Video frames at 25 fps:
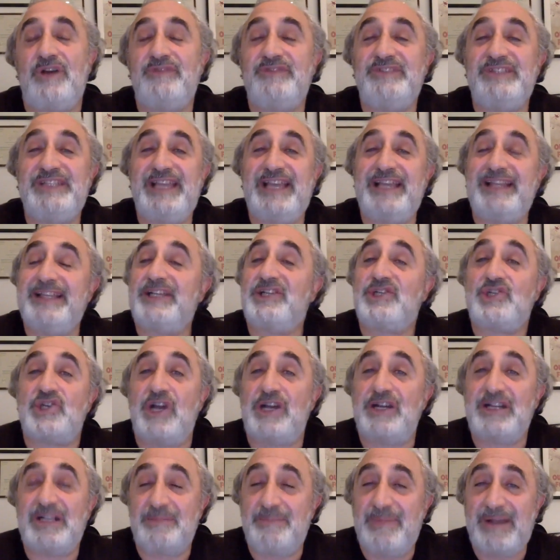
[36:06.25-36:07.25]
of the
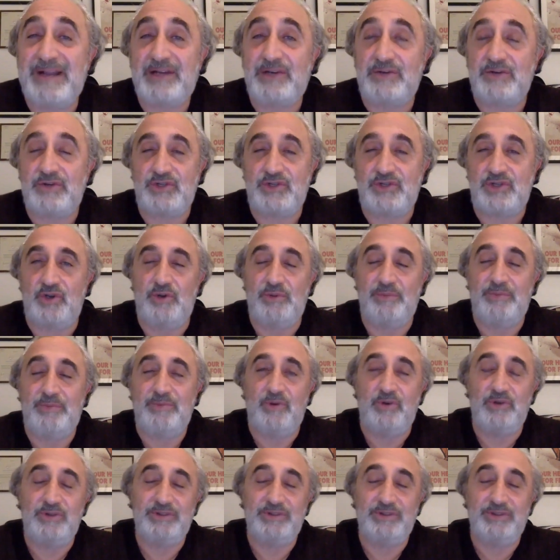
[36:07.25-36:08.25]
electronic
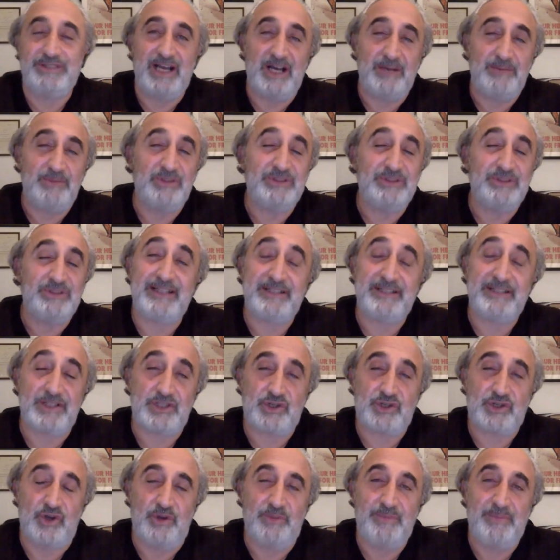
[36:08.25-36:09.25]
microscope or the Hubble
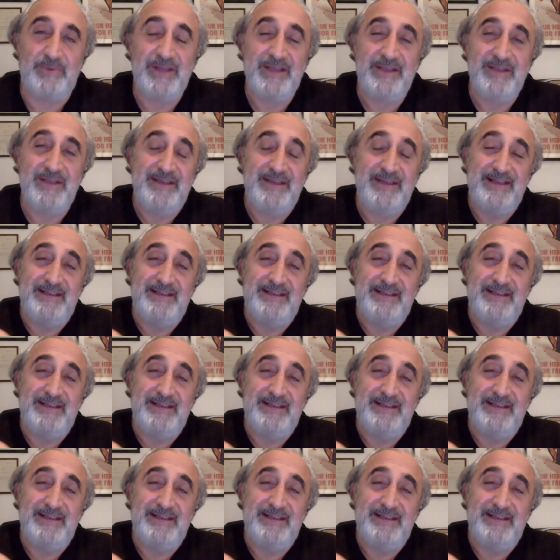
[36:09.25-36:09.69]
telescope.